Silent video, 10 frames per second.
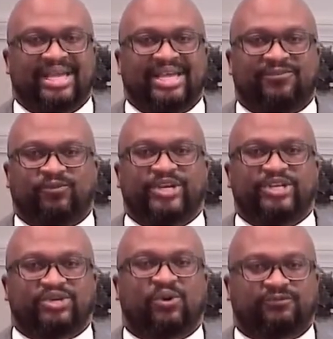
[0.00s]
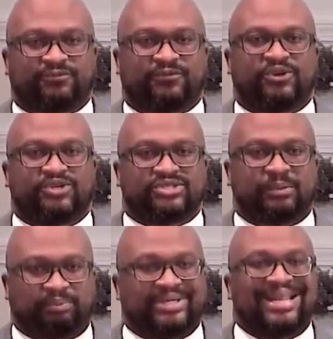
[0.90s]
if we don't
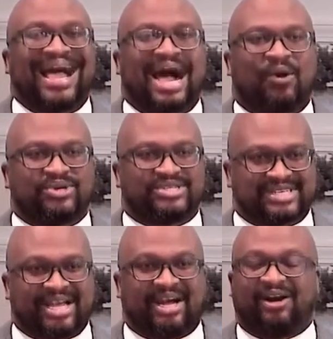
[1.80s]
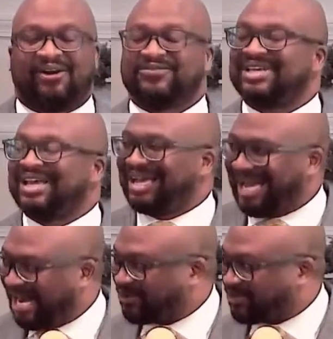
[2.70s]
first put ourselves
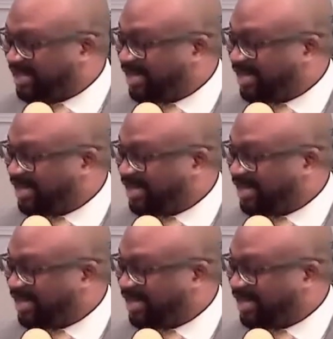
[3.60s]
out